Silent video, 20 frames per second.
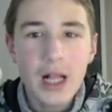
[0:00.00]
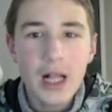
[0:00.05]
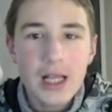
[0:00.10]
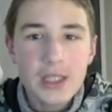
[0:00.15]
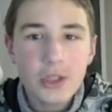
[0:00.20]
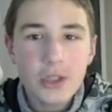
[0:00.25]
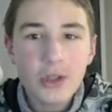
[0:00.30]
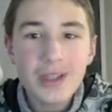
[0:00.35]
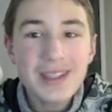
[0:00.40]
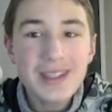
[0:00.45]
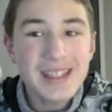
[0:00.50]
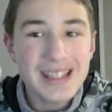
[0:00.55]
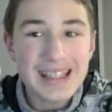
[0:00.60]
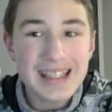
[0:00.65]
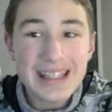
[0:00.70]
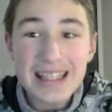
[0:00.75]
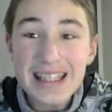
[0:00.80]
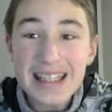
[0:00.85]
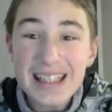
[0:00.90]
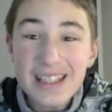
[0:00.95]
So let's see.
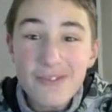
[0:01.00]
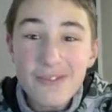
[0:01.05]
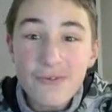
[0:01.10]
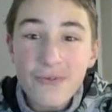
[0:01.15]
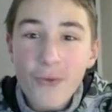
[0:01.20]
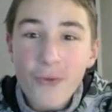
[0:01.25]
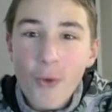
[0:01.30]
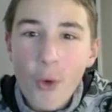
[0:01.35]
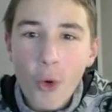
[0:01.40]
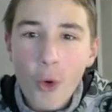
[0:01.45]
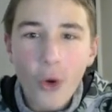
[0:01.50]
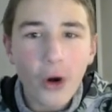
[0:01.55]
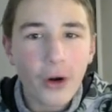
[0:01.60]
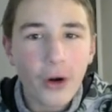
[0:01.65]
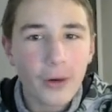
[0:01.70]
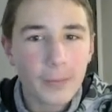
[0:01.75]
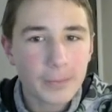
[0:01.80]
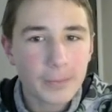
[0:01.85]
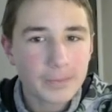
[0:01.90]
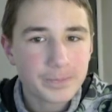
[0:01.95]
E4.